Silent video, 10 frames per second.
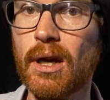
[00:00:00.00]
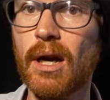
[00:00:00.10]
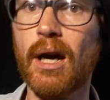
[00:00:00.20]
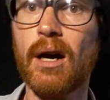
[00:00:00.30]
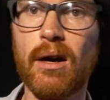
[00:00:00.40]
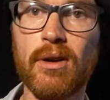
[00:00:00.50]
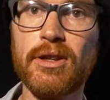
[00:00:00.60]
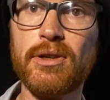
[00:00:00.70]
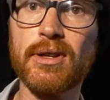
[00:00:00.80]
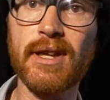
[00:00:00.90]
on the
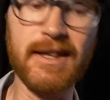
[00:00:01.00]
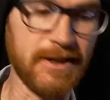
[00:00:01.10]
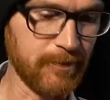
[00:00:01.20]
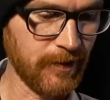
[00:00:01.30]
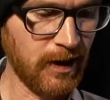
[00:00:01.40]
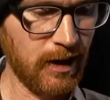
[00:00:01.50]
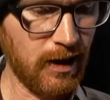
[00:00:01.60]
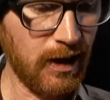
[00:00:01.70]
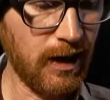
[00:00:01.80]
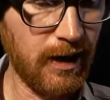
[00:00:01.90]
ukulele,
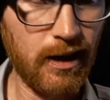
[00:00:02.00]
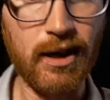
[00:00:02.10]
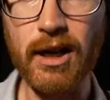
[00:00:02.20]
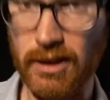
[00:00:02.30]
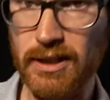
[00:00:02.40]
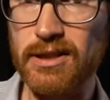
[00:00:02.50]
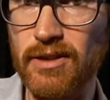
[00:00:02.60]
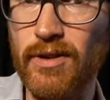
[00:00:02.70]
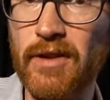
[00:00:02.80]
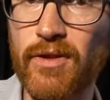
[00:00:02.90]
or at least
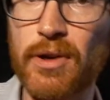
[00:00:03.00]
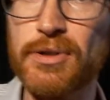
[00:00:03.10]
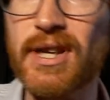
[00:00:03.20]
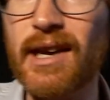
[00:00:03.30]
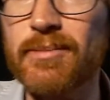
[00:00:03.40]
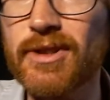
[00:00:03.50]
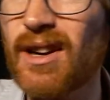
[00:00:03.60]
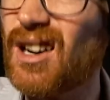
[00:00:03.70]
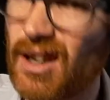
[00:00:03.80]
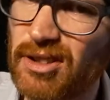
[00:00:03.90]
of those types.
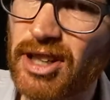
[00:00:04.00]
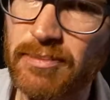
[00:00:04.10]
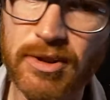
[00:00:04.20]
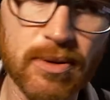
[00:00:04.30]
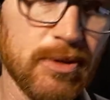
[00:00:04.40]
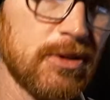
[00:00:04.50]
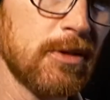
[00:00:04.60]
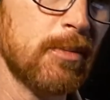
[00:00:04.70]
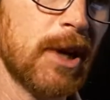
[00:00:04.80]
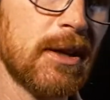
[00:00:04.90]
There are other types of chords too,
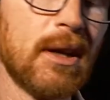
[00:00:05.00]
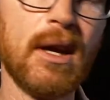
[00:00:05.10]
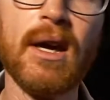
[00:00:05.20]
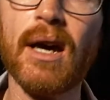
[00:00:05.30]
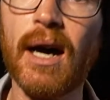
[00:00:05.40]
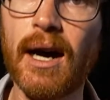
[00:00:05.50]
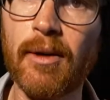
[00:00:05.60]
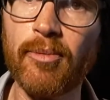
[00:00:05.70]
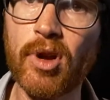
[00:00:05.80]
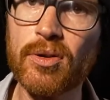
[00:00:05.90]
but
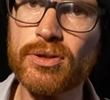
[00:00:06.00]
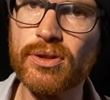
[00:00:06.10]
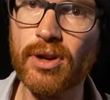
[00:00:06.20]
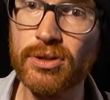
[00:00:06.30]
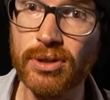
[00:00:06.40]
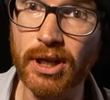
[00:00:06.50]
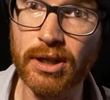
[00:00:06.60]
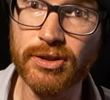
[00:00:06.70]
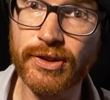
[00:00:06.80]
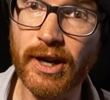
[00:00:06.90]
those are a
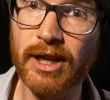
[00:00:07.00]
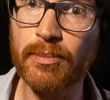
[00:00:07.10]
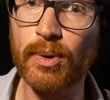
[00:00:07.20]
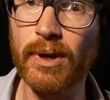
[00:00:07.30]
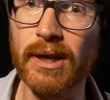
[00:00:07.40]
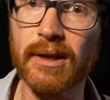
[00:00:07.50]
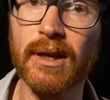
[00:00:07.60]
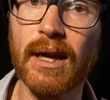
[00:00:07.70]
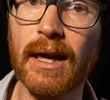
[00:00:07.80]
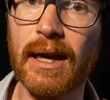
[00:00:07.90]
good starting point.
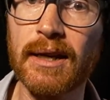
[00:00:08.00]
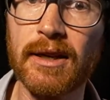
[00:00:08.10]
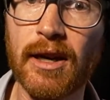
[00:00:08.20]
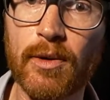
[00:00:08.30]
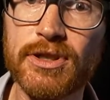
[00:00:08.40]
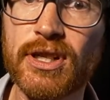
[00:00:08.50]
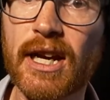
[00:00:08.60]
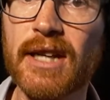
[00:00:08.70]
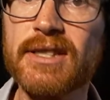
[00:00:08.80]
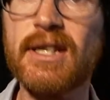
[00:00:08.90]
And once you
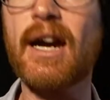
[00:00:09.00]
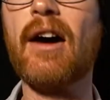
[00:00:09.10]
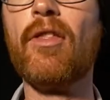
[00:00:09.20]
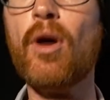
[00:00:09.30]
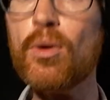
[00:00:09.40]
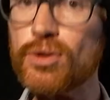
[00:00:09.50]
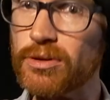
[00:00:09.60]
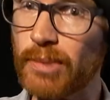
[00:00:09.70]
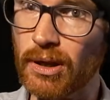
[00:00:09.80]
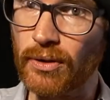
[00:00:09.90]
kind of see how those are
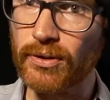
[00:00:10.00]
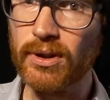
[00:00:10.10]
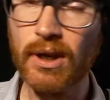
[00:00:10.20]
built,